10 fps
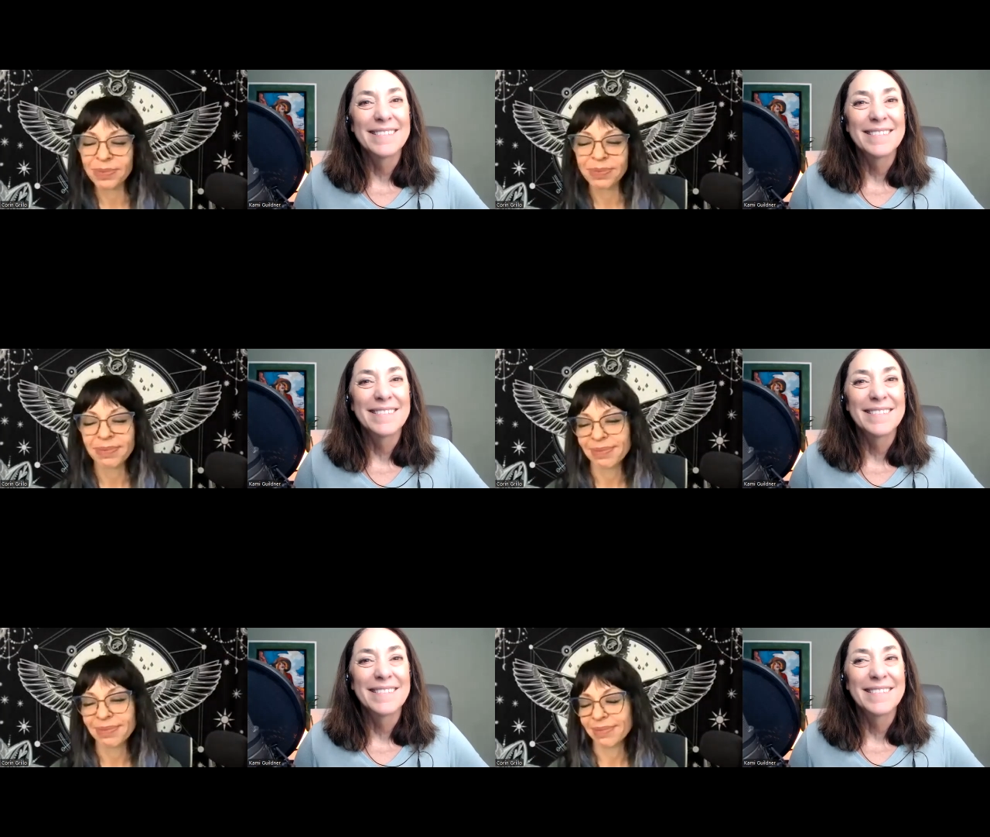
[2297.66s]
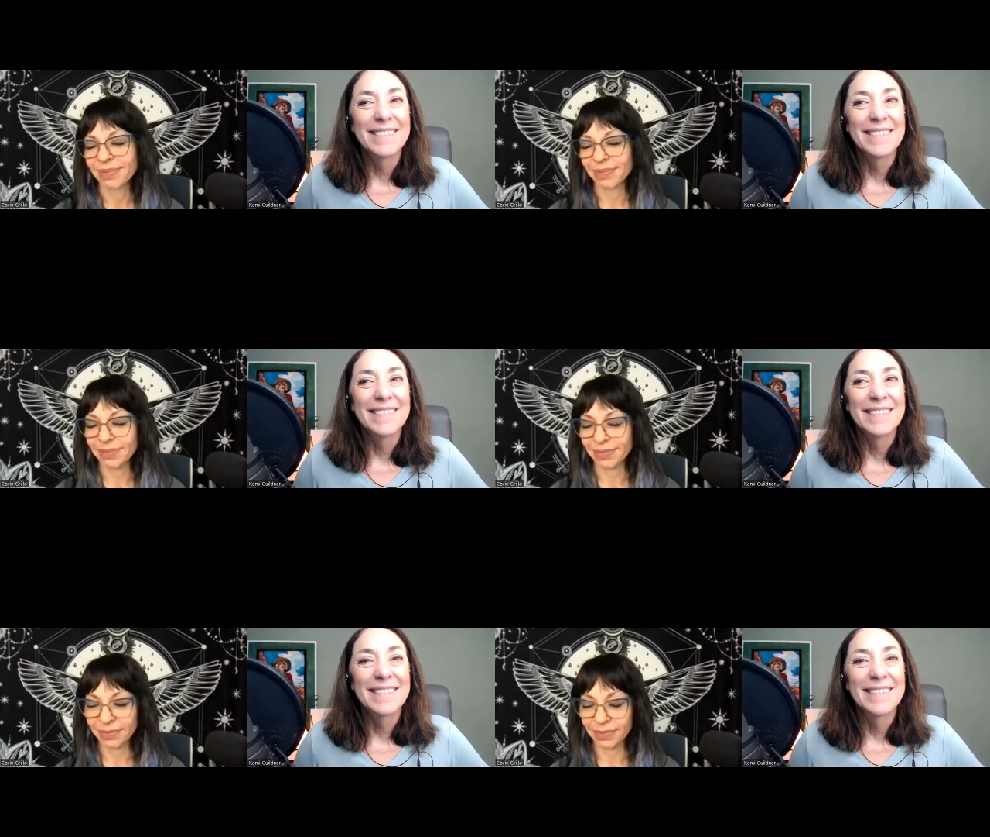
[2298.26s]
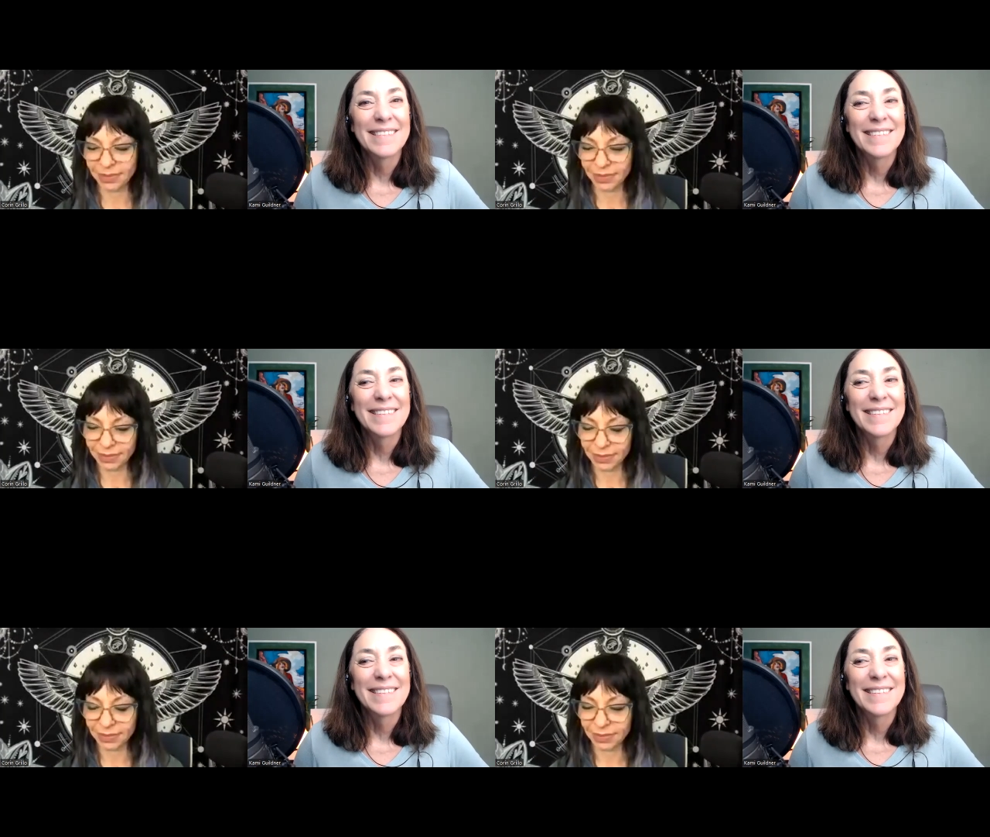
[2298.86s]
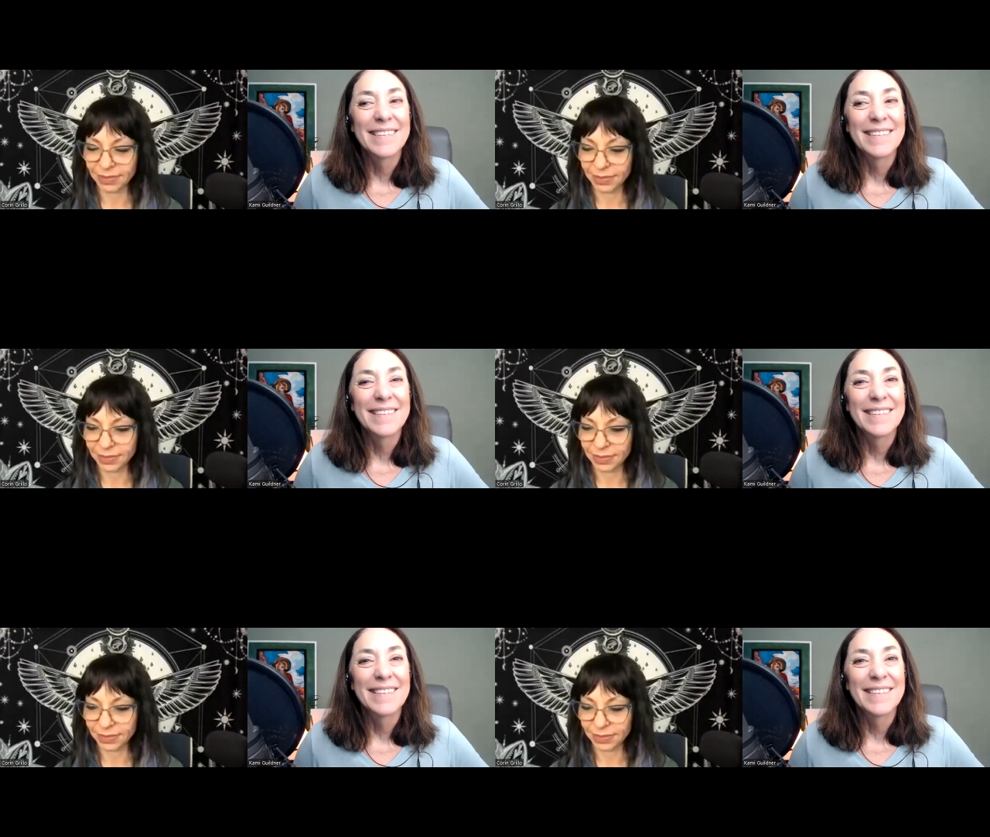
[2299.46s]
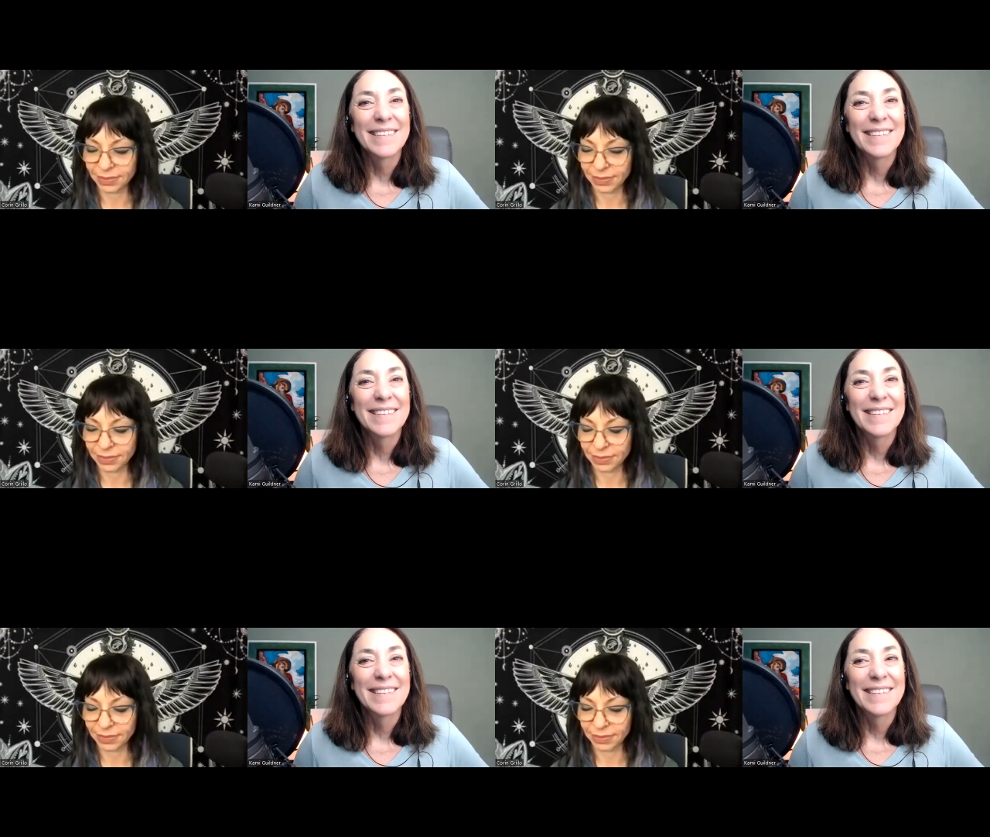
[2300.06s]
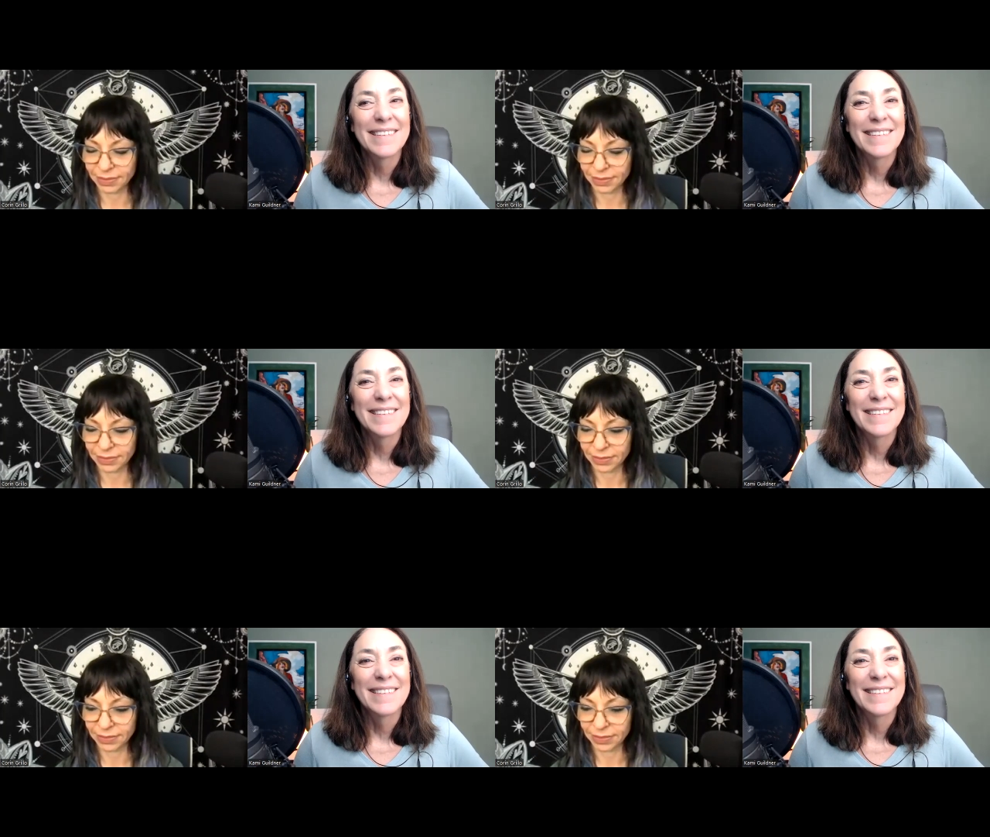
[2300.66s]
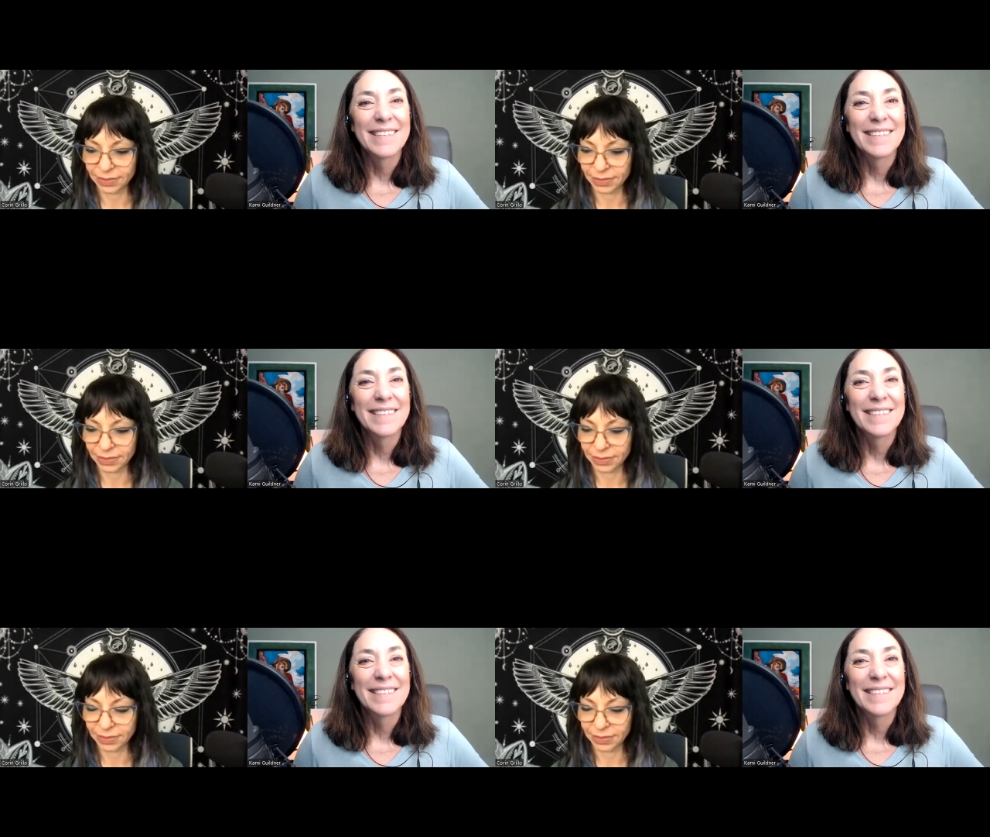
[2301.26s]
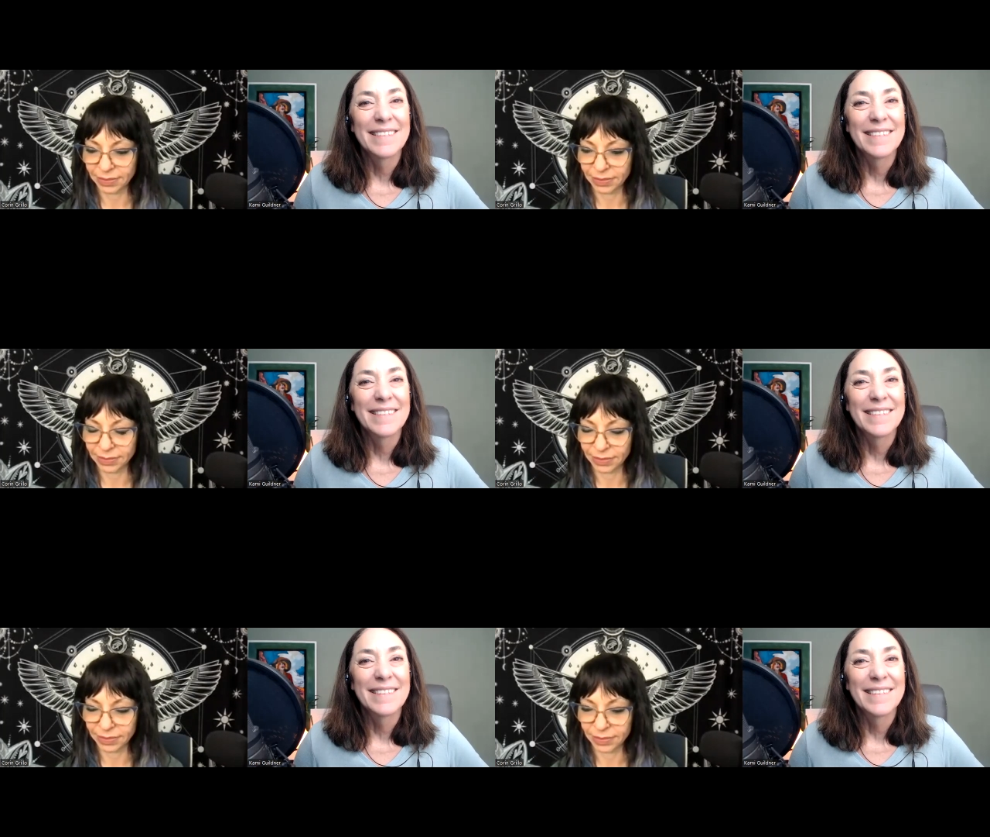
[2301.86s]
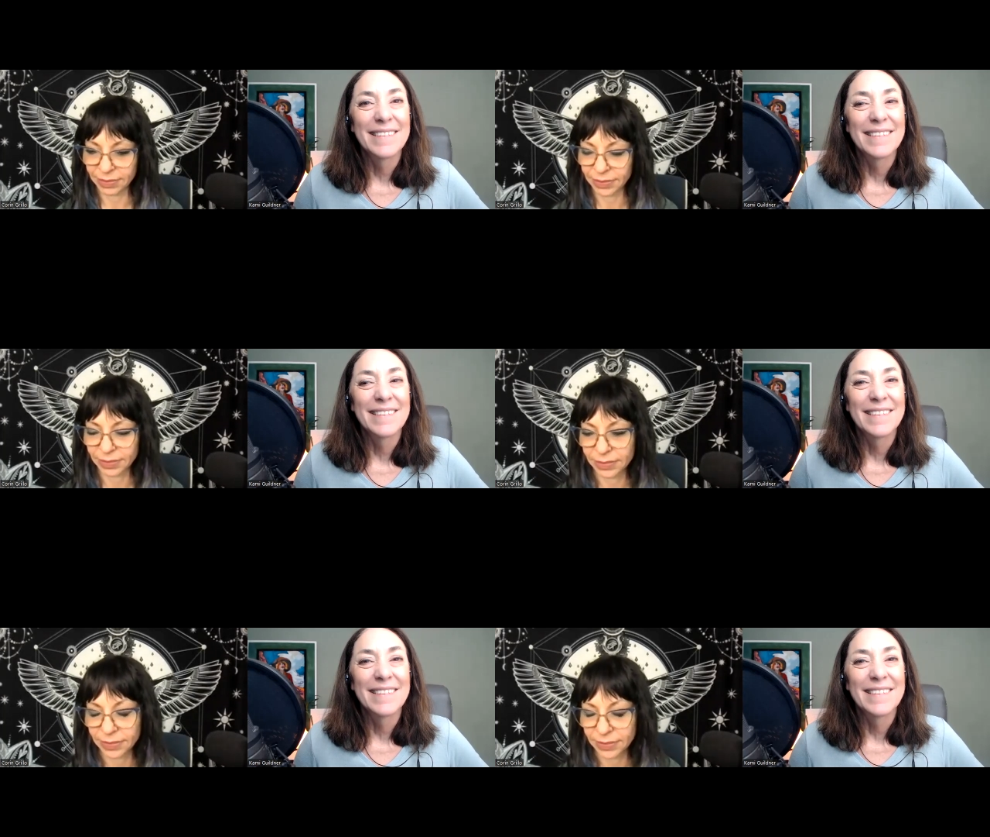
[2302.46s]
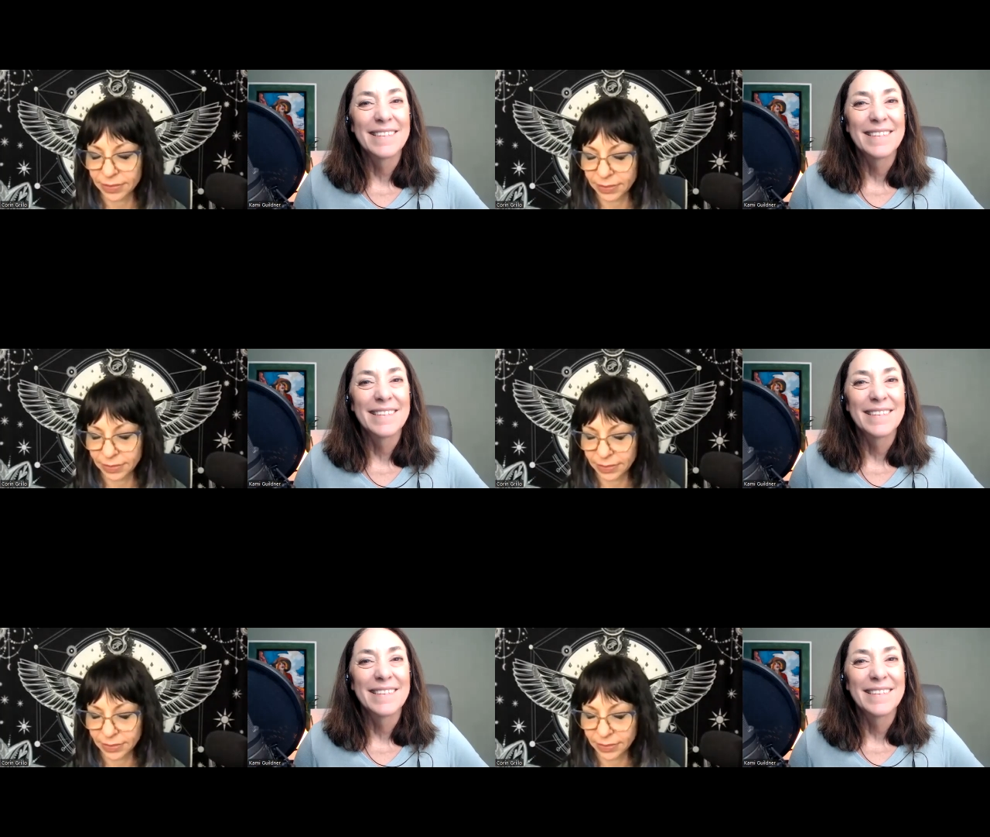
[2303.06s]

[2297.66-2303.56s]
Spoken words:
[no speech]